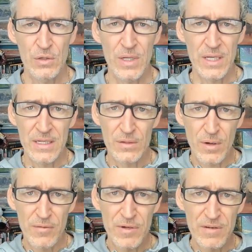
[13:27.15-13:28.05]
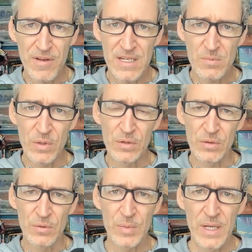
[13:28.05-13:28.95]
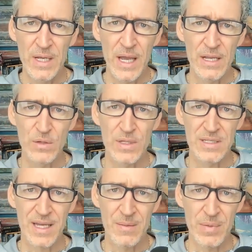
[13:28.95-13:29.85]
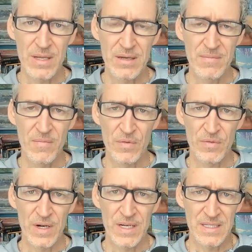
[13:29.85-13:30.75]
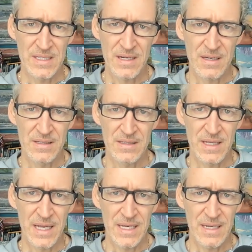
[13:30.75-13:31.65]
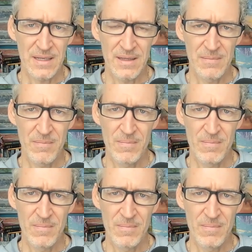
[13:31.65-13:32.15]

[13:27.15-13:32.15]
You can get into our free Facebook group and you can type in the phrase ungating,